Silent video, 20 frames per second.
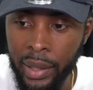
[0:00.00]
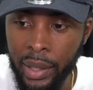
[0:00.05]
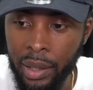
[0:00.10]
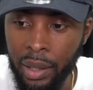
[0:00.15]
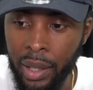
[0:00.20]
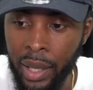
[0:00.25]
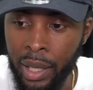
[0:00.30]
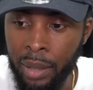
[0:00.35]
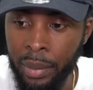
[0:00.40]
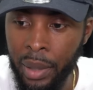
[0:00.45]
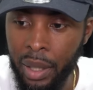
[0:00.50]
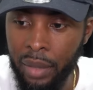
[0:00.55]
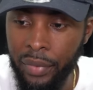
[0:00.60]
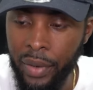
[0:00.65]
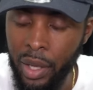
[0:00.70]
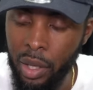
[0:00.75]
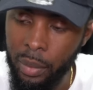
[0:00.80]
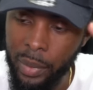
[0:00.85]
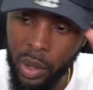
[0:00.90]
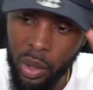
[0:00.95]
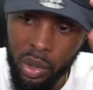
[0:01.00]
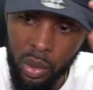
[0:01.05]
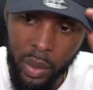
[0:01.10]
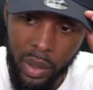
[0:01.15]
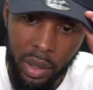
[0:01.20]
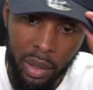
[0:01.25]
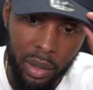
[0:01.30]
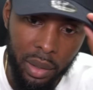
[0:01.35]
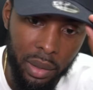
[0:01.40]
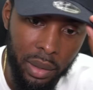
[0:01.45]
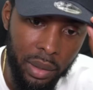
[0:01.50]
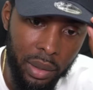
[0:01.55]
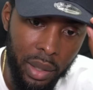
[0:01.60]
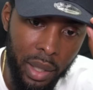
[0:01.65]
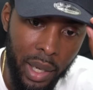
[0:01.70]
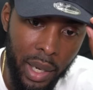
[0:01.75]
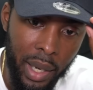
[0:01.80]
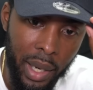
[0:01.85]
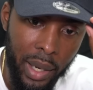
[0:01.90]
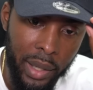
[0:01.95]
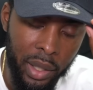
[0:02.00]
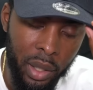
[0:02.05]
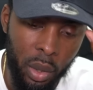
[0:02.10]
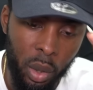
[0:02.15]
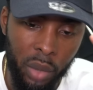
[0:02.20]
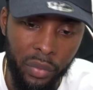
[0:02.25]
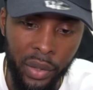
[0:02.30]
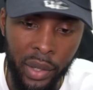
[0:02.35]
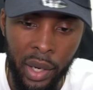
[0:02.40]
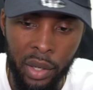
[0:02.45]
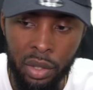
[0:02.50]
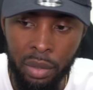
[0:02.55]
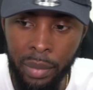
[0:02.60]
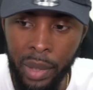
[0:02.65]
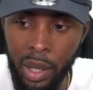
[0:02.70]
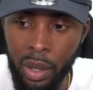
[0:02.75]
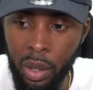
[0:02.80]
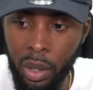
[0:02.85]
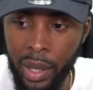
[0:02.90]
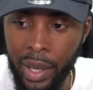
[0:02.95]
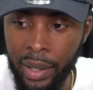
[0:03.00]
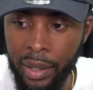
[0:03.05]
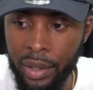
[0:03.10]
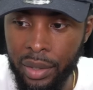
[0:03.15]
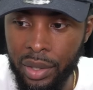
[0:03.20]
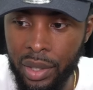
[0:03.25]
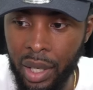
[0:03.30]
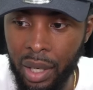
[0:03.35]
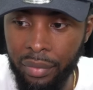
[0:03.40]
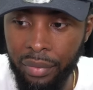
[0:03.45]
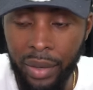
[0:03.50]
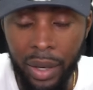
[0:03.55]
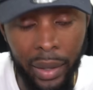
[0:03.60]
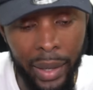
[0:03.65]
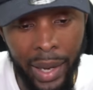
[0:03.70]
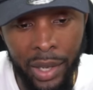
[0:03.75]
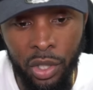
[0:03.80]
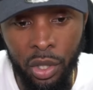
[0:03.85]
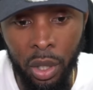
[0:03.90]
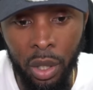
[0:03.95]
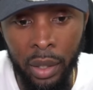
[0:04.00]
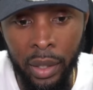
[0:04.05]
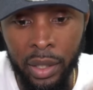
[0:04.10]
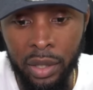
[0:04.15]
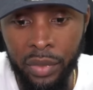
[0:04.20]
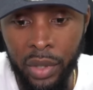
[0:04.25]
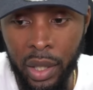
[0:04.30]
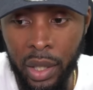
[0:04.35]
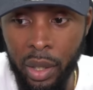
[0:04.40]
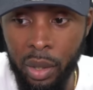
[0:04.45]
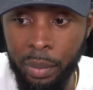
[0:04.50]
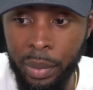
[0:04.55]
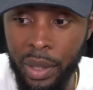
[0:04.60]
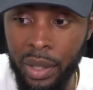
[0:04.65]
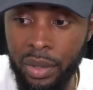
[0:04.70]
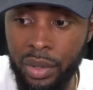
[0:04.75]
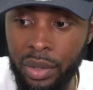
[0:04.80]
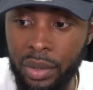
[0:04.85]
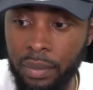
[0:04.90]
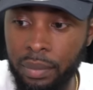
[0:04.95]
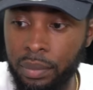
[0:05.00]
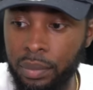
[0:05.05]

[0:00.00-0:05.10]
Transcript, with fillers: Hit the like button, follow me on Twitter, uh, hit the notification bell, all that good stuff. I'll catch y'all on the next video. Peace.